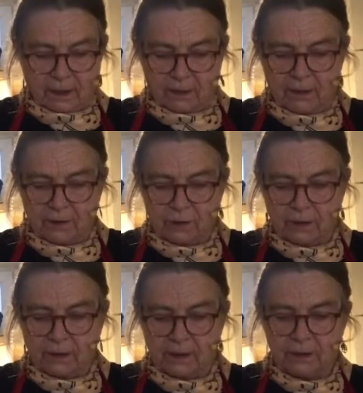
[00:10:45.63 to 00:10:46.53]
I mean,
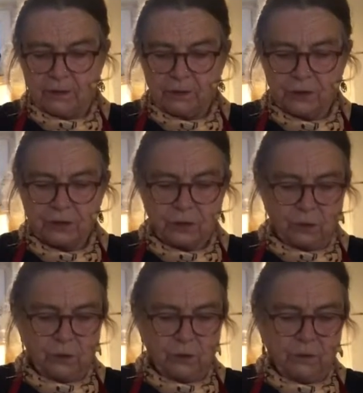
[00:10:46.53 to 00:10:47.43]
here they're just
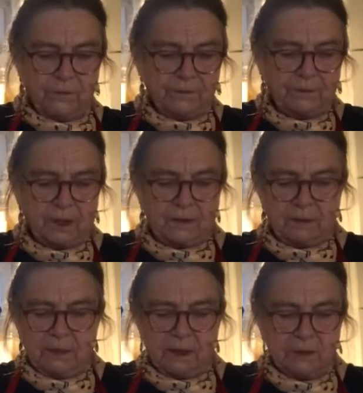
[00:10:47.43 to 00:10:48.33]

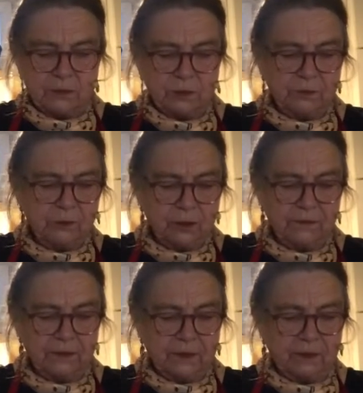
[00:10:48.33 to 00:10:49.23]
they make them so
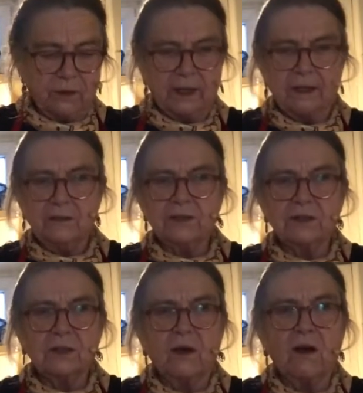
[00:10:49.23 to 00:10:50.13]
beautifully, you know, like little
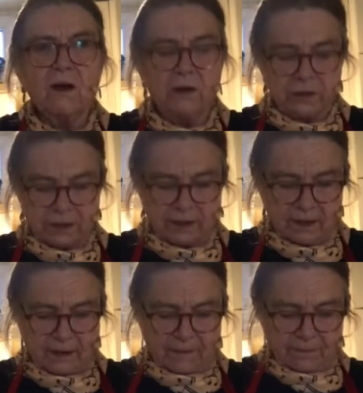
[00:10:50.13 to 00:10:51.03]
stars
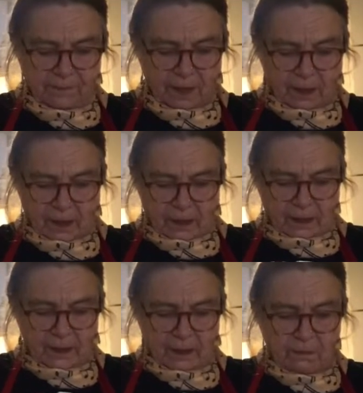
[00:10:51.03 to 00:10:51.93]
and
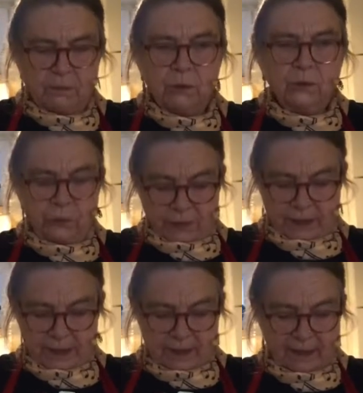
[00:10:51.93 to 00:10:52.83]
little
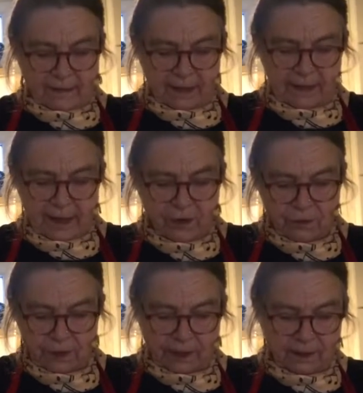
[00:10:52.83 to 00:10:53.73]
moons, and then they
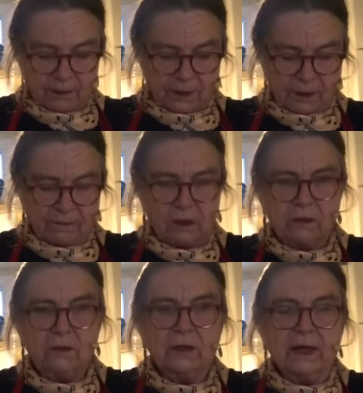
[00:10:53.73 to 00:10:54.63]
decorate them, and they've
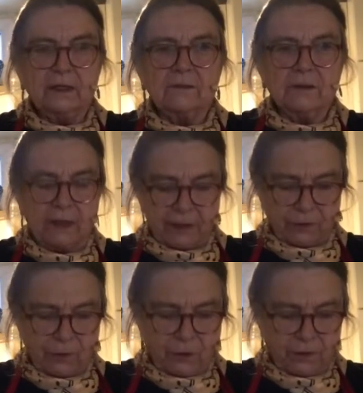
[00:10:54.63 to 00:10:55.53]
got all kinds of
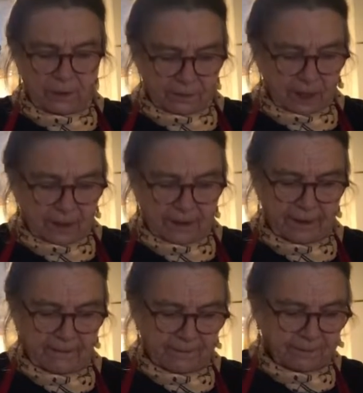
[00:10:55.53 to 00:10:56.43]
glitter on them, and
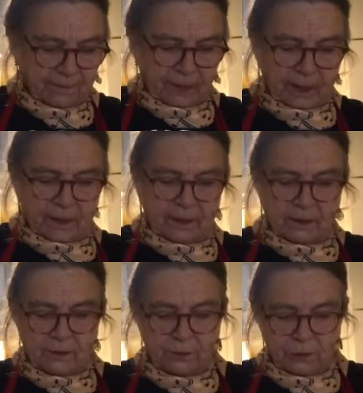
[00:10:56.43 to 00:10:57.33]

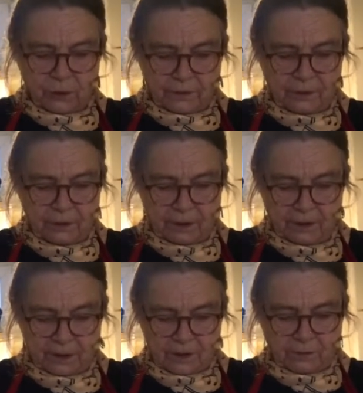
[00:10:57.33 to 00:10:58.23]
they're beautiful.
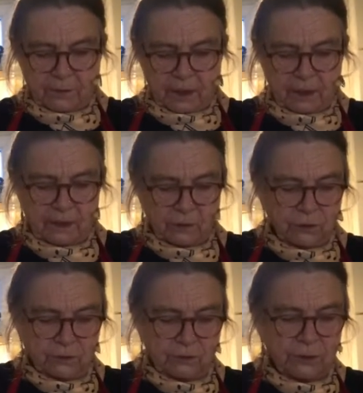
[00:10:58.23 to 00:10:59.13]
But it's, for me, you know,
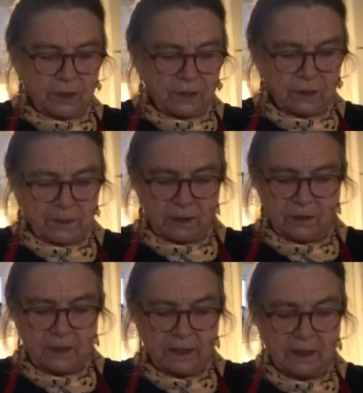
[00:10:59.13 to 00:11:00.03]
you spend
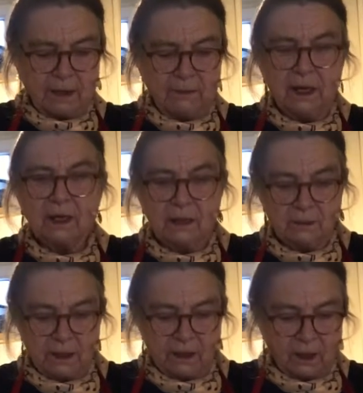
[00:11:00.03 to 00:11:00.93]
all that time making
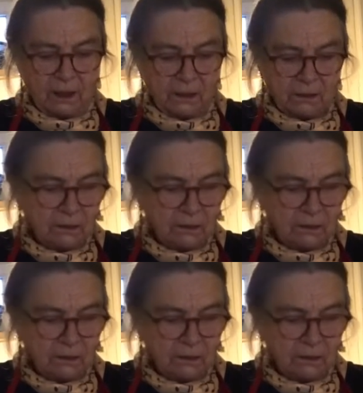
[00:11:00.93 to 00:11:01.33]
them, and then